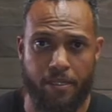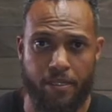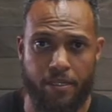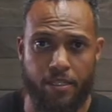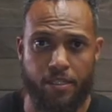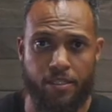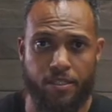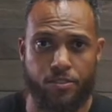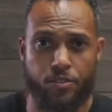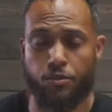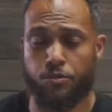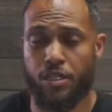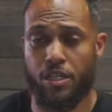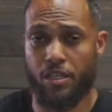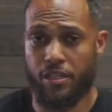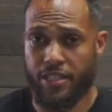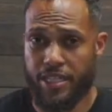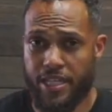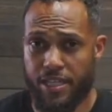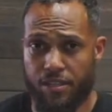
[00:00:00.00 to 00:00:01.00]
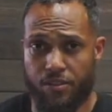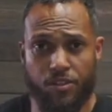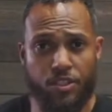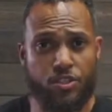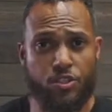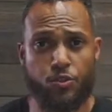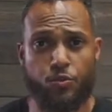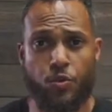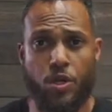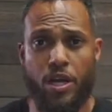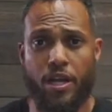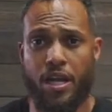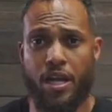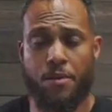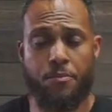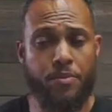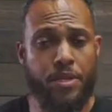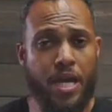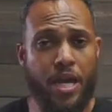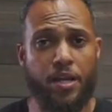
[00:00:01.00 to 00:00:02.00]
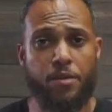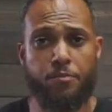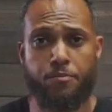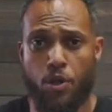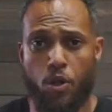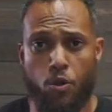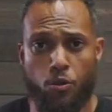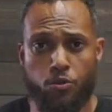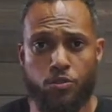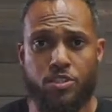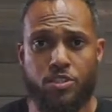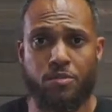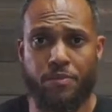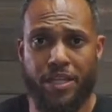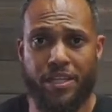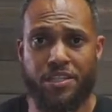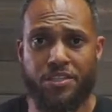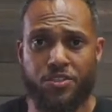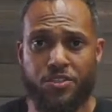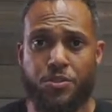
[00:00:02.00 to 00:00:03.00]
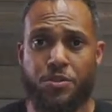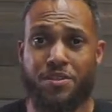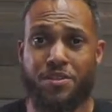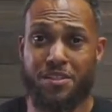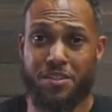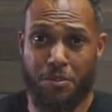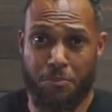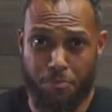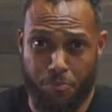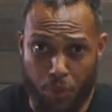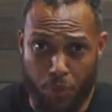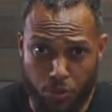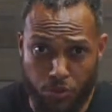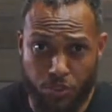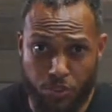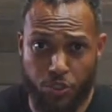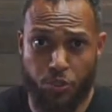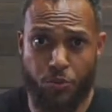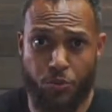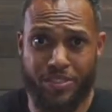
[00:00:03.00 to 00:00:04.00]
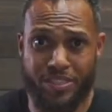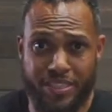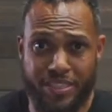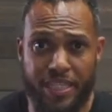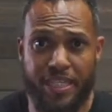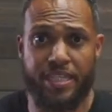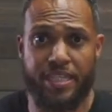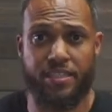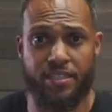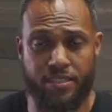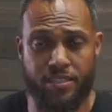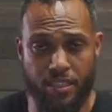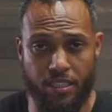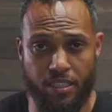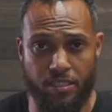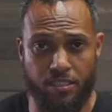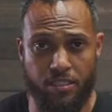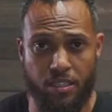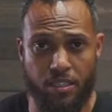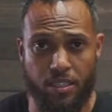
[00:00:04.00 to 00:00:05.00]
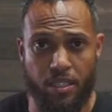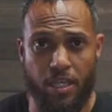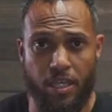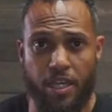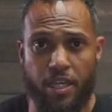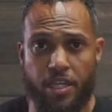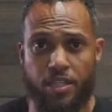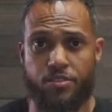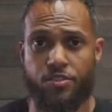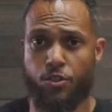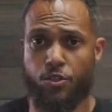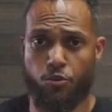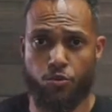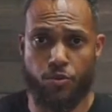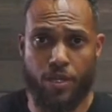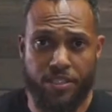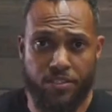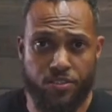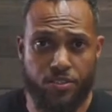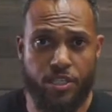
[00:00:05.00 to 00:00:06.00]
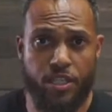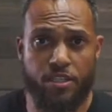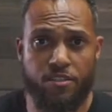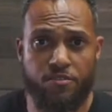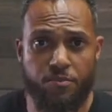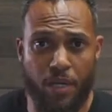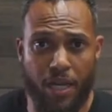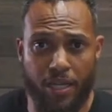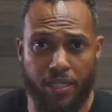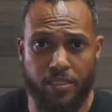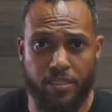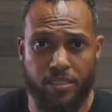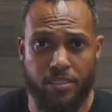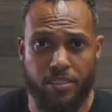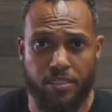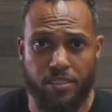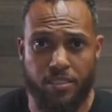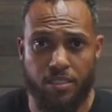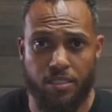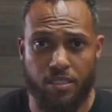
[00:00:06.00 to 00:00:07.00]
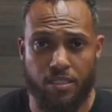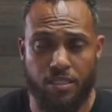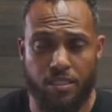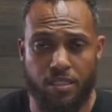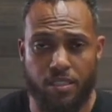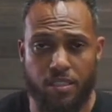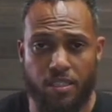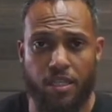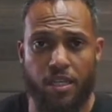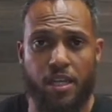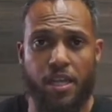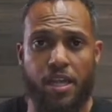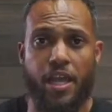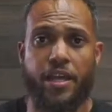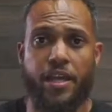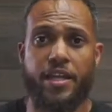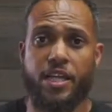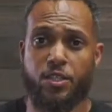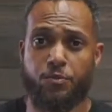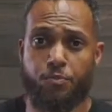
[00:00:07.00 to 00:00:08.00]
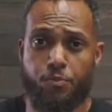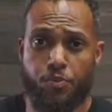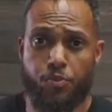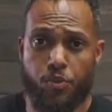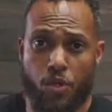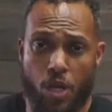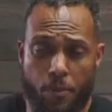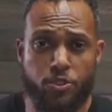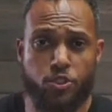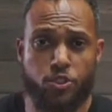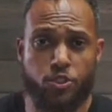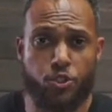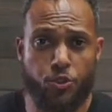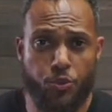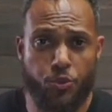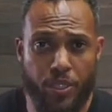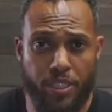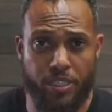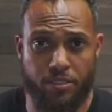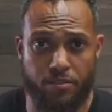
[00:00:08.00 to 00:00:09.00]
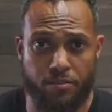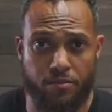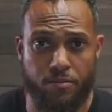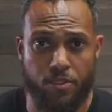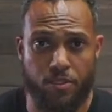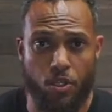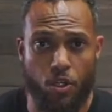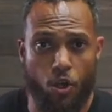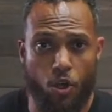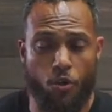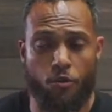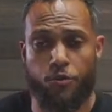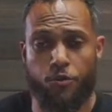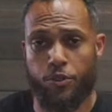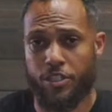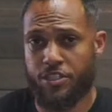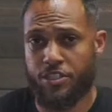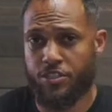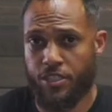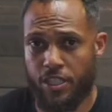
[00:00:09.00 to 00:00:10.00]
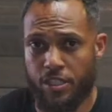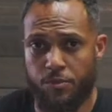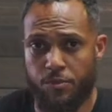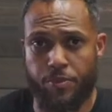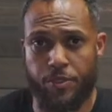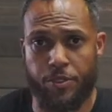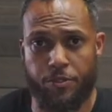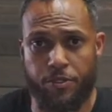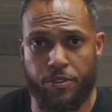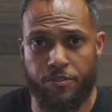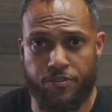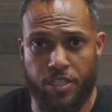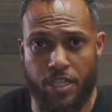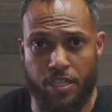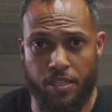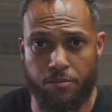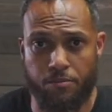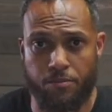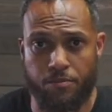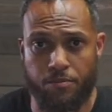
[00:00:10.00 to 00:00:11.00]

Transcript: So again, this is why I'm not opposed to making sure that the person who is getting a gun is in a right state of mind and has proper training over an extended period of time.